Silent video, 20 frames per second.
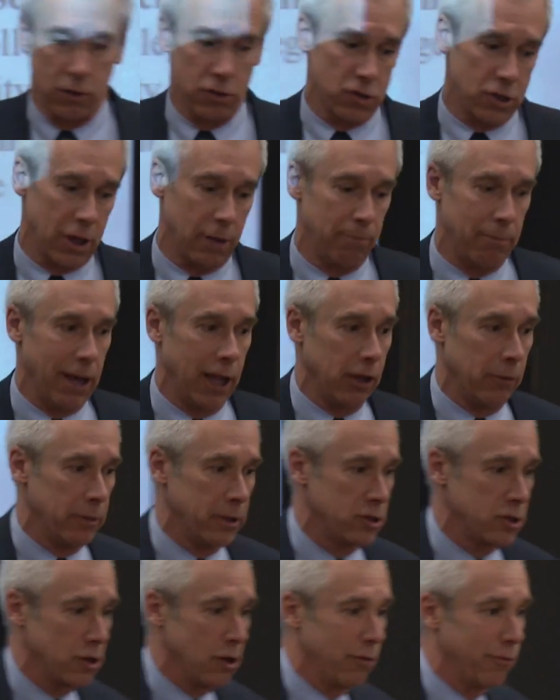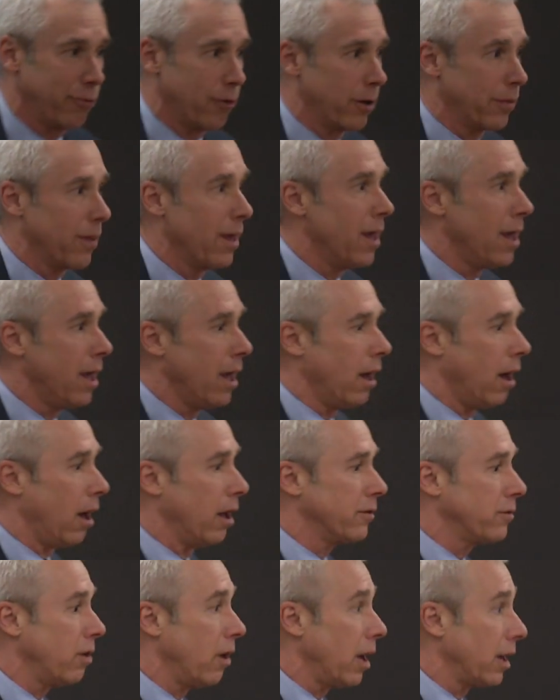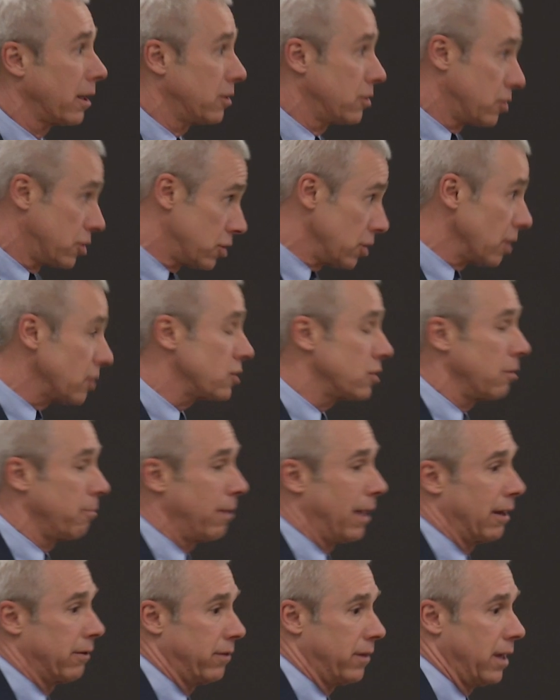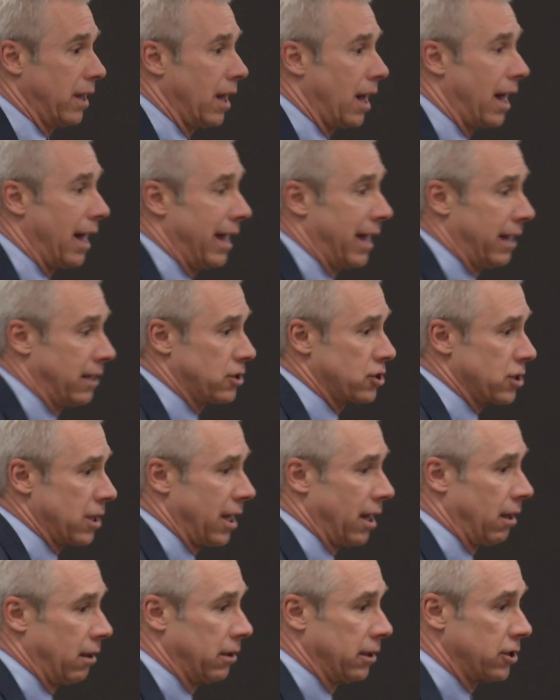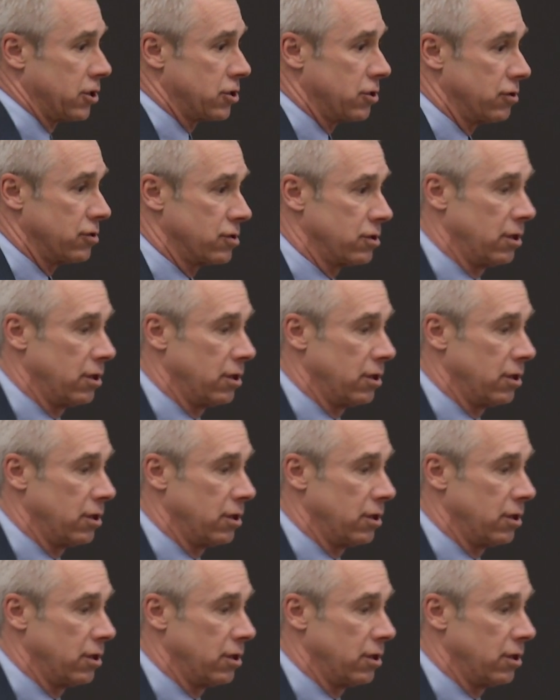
jus ad bellum, and so forth. I'll talk just about the IHL issues